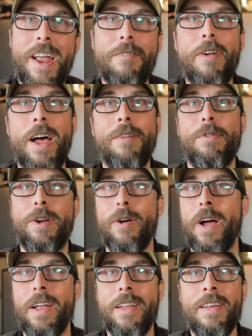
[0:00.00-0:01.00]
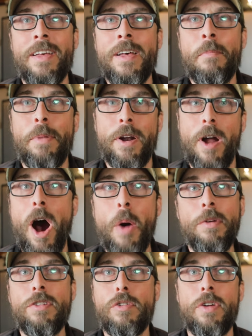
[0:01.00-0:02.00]
never have regret but it
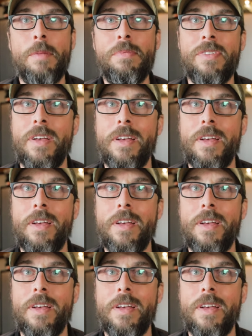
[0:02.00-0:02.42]
always creeps